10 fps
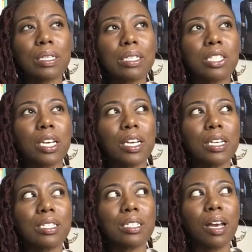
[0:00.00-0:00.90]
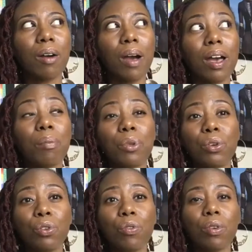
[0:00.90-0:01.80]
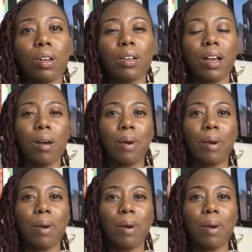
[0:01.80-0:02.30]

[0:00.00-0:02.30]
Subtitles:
changed how I maneuver and how I